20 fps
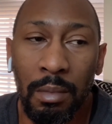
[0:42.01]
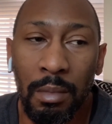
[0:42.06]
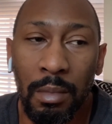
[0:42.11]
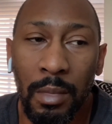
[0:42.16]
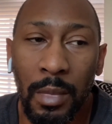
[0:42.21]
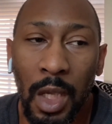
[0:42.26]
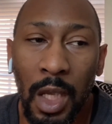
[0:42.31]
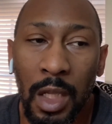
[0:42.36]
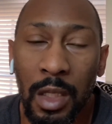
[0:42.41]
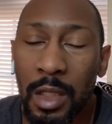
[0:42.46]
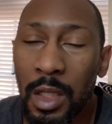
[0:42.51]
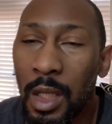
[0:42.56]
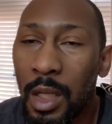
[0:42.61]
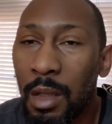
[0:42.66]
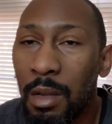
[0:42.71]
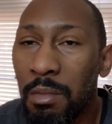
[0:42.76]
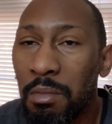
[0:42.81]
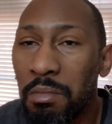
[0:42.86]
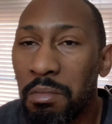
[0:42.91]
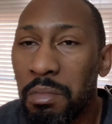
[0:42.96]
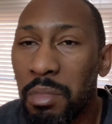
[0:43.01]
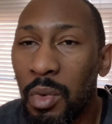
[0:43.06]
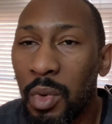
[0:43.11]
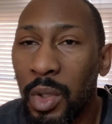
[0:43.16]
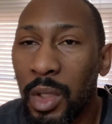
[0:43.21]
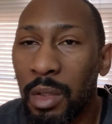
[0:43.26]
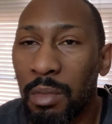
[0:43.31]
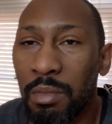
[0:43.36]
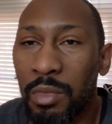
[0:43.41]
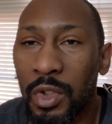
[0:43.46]
18
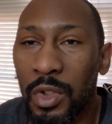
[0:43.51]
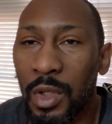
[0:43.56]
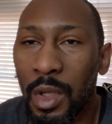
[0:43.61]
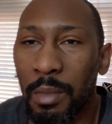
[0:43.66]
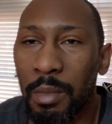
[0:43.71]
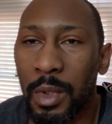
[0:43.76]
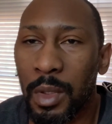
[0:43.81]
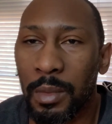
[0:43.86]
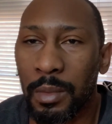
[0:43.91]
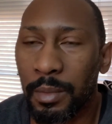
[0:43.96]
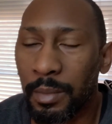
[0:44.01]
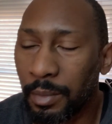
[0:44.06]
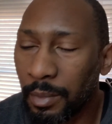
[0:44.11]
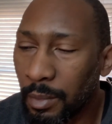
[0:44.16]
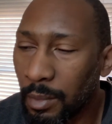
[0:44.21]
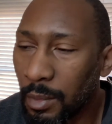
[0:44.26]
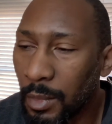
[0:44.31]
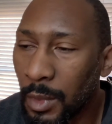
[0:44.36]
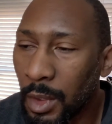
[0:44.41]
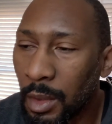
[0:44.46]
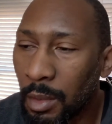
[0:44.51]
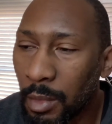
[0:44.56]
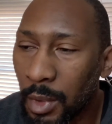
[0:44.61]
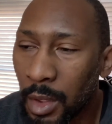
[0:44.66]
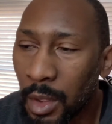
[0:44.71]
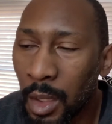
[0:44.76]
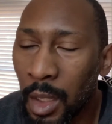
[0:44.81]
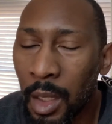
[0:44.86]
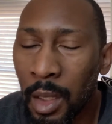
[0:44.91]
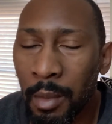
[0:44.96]
point something. But
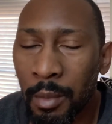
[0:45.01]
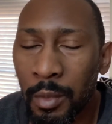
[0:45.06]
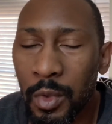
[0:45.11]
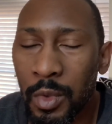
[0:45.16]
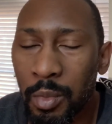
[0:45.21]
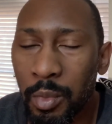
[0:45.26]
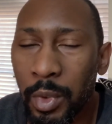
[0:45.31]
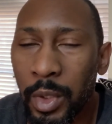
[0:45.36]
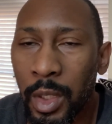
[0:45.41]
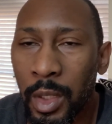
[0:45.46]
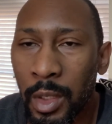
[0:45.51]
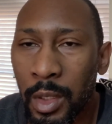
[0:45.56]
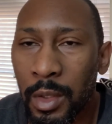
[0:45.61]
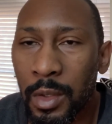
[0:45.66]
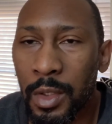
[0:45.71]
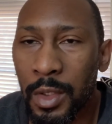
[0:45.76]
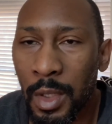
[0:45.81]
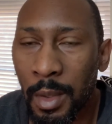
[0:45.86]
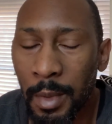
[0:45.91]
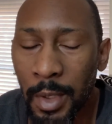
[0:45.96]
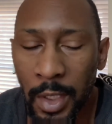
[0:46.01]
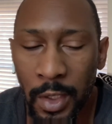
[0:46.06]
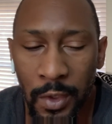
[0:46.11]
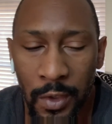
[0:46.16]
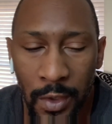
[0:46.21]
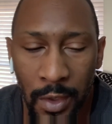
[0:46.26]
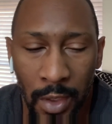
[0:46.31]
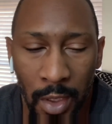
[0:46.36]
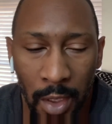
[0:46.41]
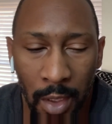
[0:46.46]
it was pretty good
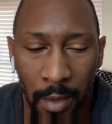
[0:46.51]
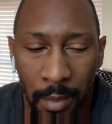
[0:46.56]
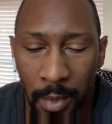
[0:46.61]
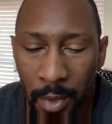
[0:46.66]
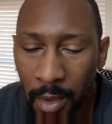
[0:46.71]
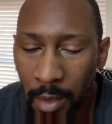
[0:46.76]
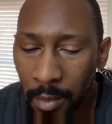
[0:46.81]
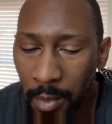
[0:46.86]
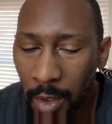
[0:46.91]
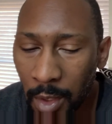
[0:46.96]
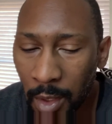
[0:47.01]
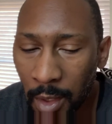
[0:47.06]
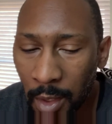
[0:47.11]
stimulation therapy. But